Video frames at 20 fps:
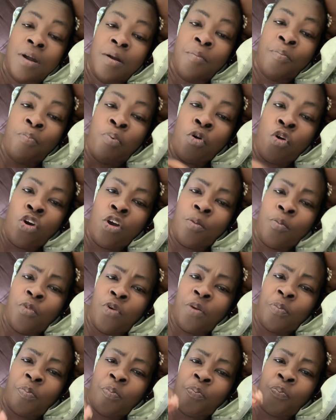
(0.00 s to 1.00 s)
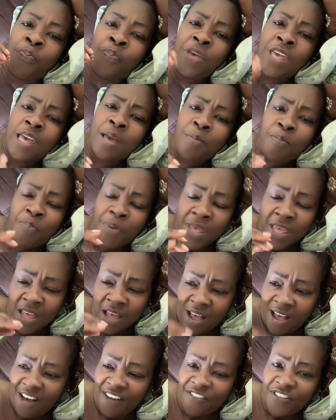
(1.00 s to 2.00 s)
Portmore, PNP
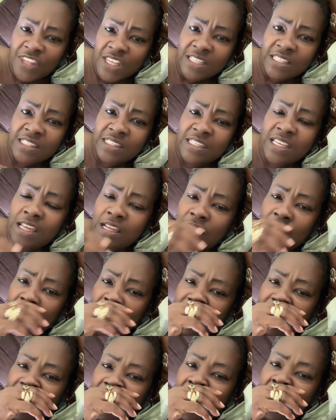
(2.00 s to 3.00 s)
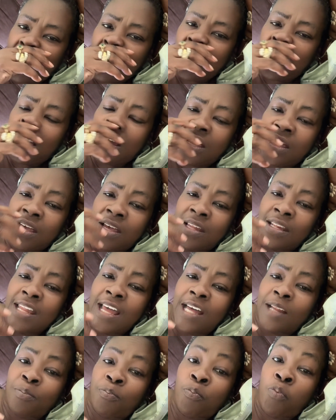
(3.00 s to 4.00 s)
have this thing to say
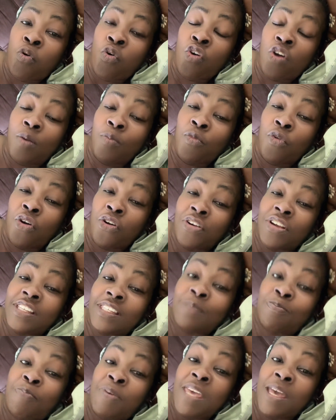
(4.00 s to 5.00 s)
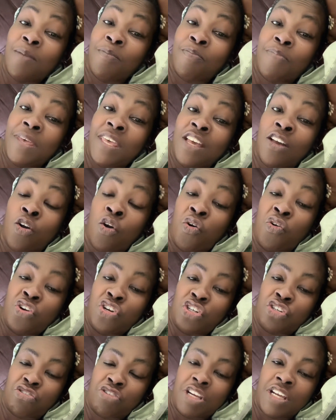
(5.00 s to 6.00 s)
that Portmore is PNP
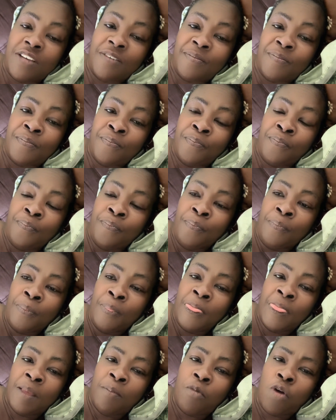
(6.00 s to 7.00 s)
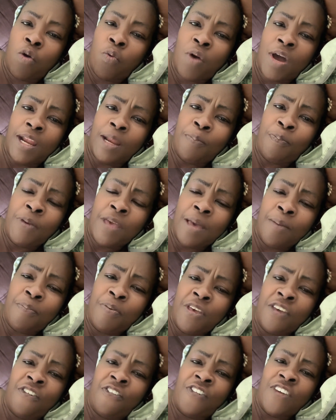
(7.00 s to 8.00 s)
country. But what the
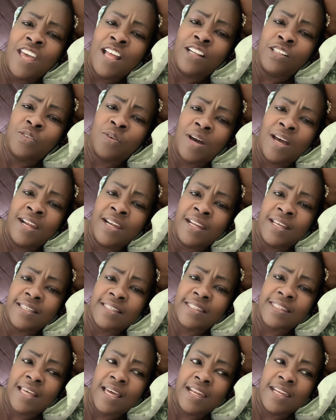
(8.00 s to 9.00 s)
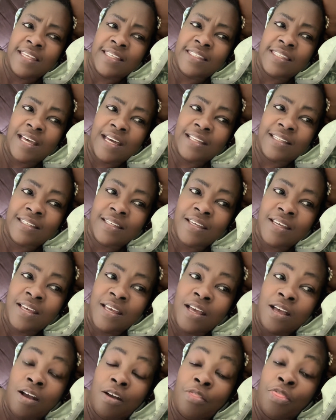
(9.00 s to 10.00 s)
PNP fail to understand is that
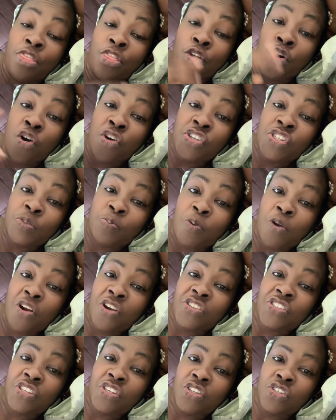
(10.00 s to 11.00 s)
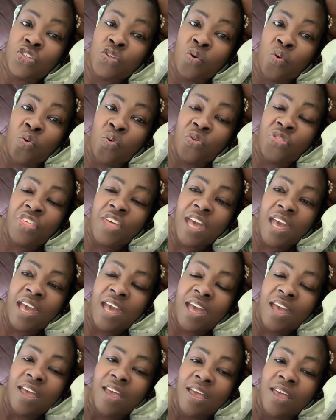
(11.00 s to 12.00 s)
those persons who
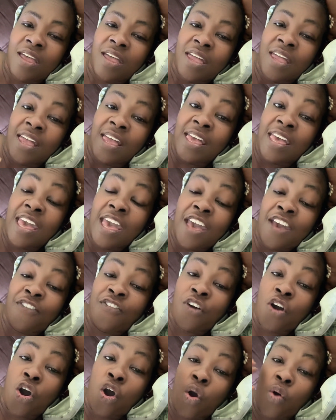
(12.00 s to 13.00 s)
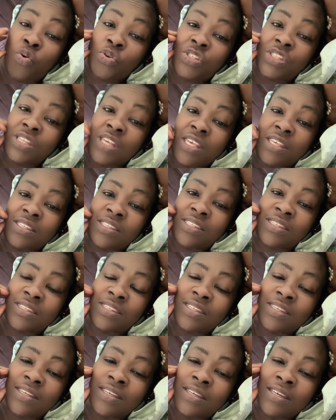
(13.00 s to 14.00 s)
they gave houses
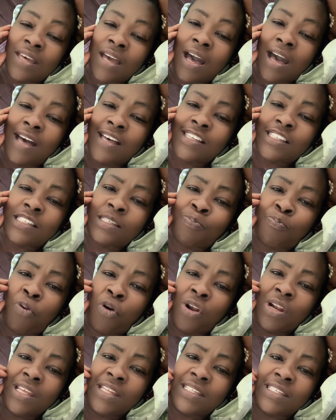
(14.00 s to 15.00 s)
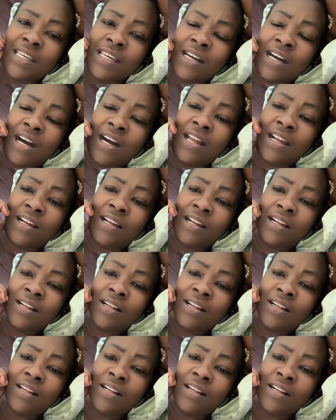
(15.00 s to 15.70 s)
as political,